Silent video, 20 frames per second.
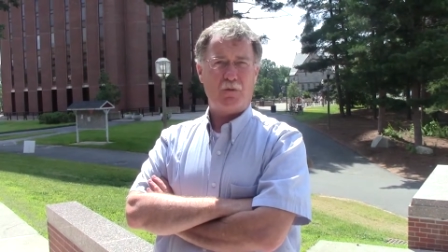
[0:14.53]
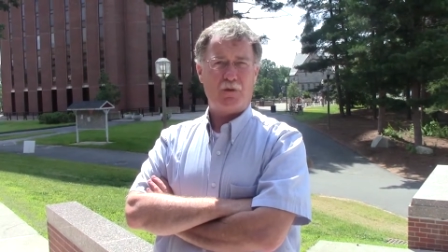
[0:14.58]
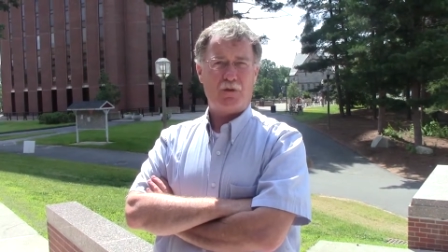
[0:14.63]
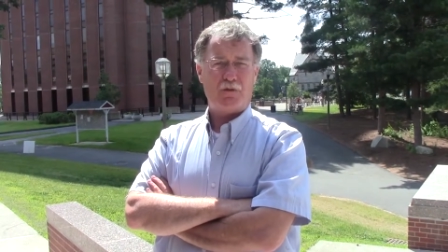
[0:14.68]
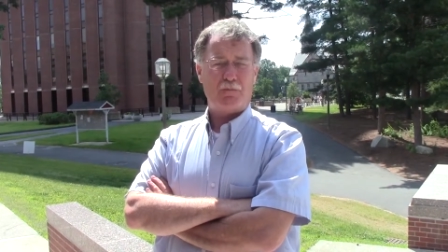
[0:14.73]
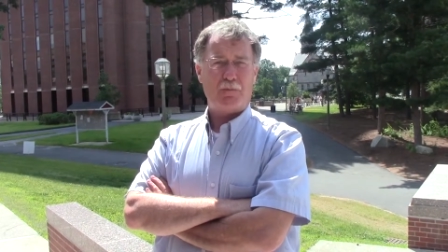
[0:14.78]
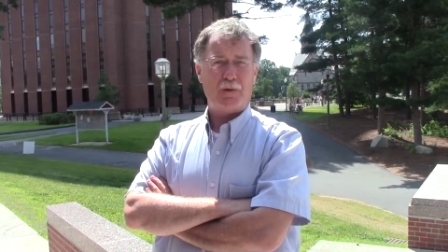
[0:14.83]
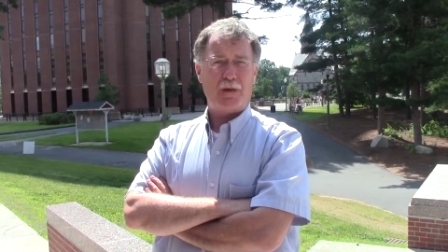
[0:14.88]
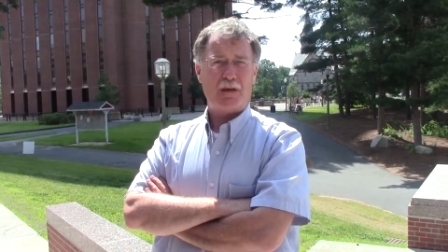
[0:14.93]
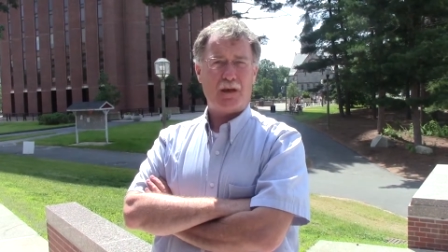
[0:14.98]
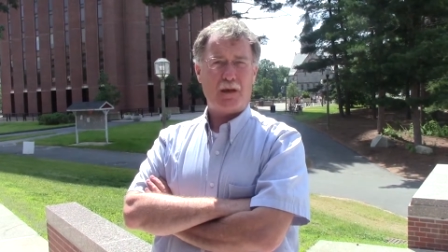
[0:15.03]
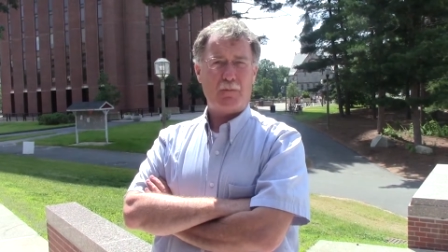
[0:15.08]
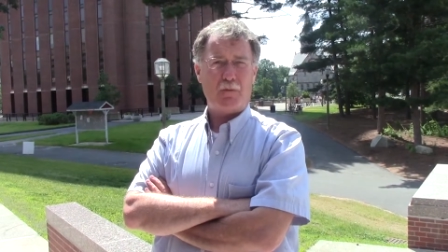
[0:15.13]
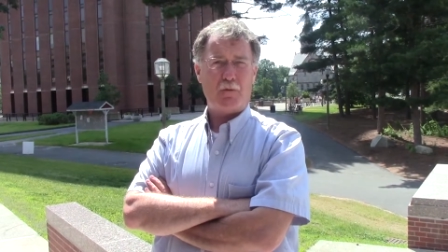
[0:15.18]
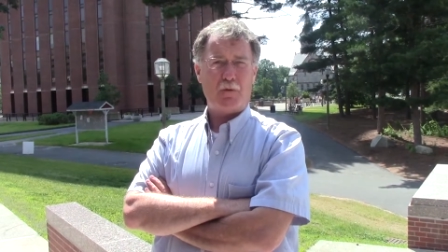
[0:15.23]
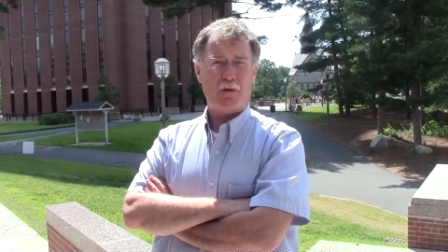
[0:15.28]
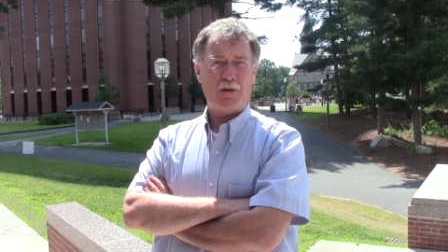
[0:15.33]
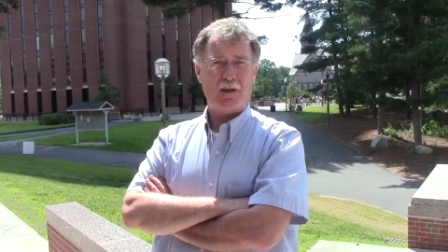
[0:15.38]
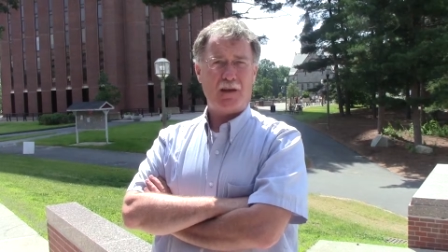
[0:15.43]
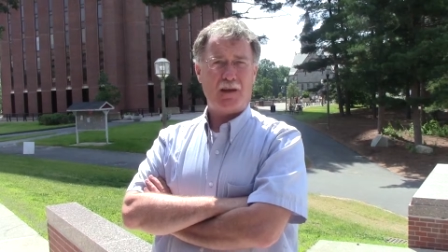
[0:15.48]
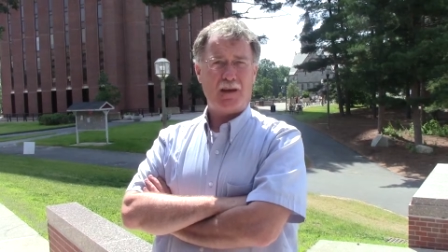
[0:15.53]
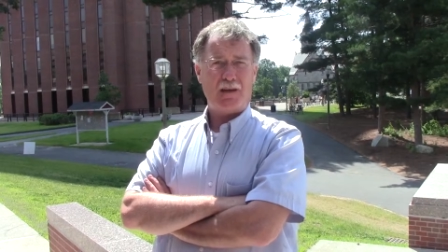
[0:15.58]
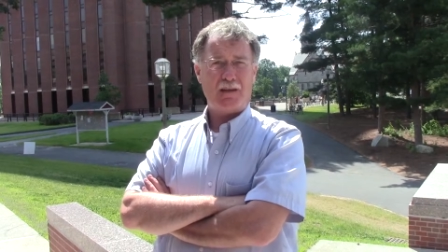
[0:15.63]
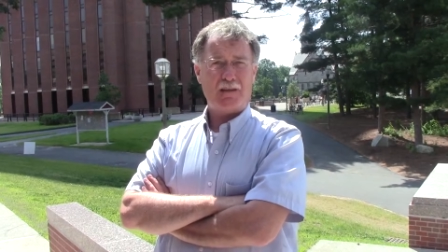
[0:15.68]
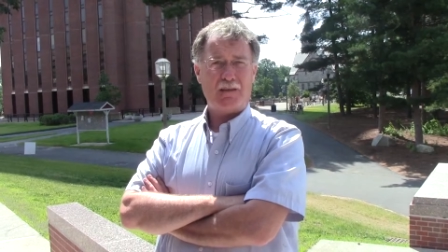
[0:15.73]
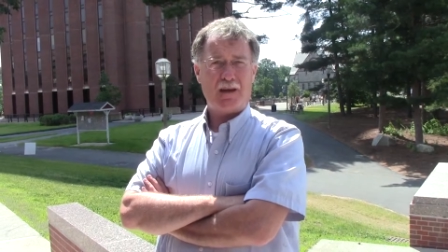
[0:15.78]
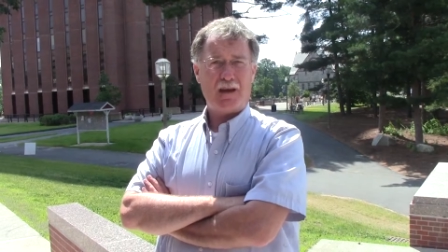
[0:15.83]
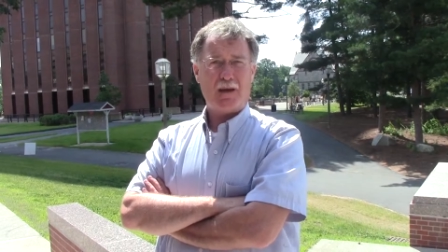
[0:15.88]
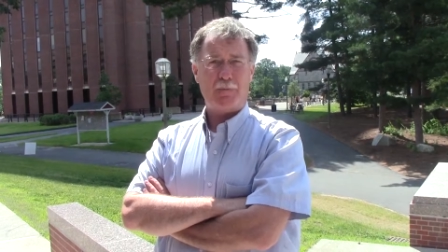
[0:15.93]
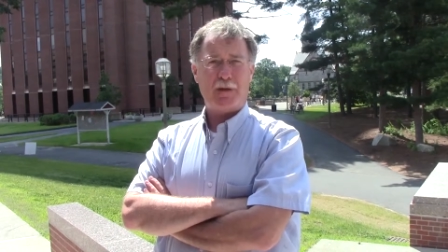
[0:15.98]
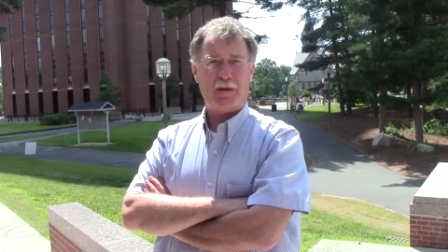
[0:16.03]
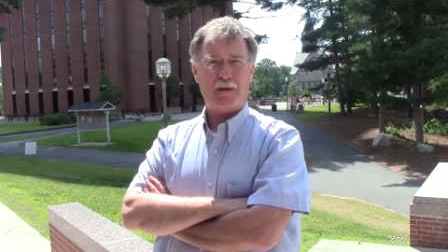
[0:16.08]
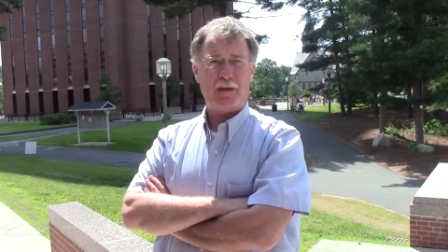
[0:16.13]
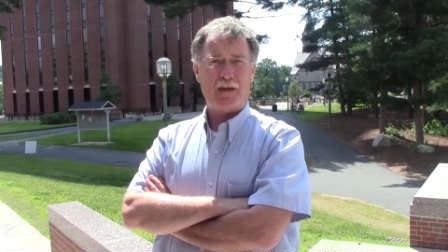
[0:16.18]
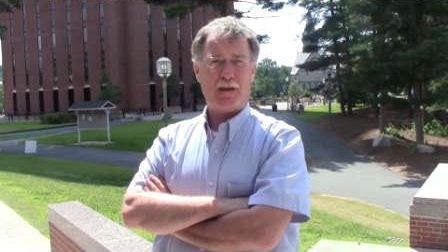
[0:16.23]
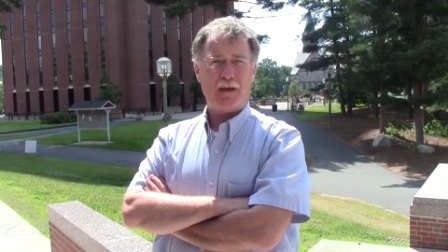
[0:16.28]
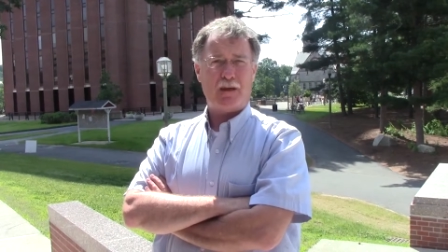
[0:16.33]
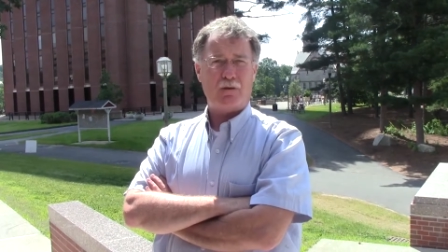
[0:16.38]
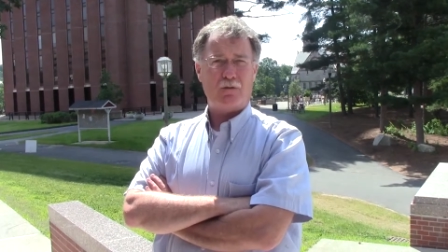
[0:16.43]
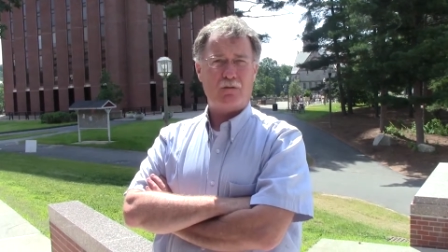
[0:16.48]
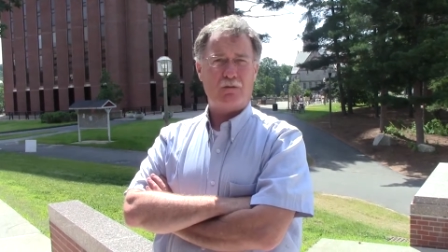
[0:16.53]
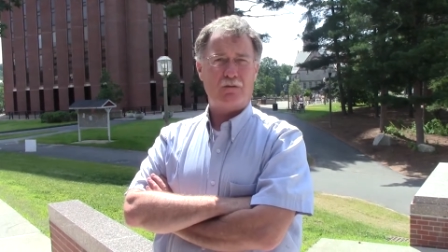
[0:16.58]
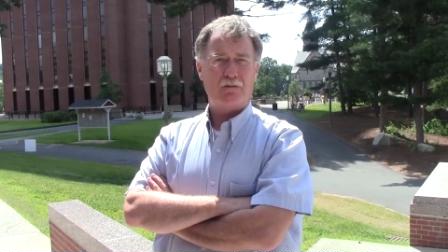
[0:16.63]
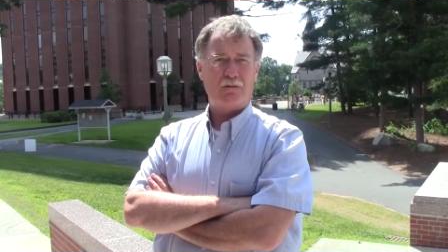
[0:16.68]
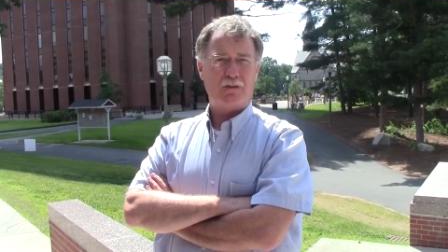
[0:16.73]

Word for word: which have become a really hot topic now